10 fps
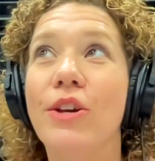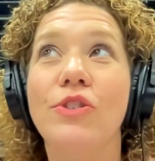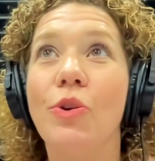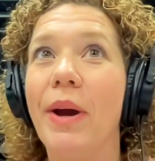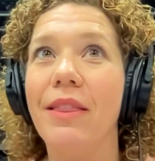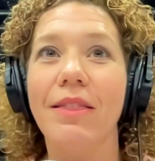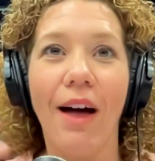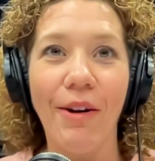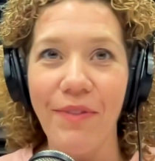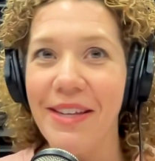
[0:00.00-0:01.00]
So I
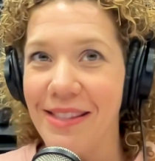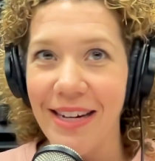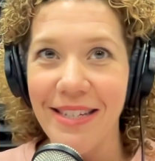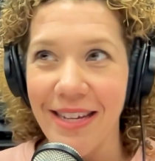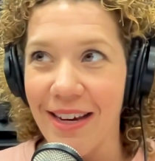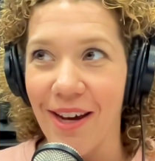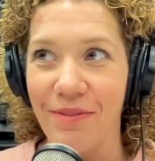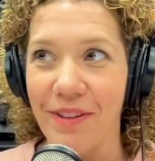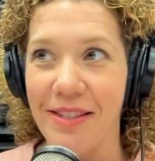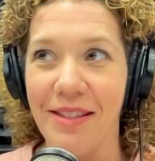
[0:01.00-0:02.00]
love this idea
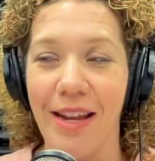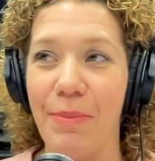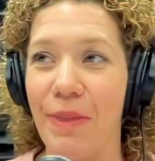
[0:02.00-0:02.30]
of Listen Up,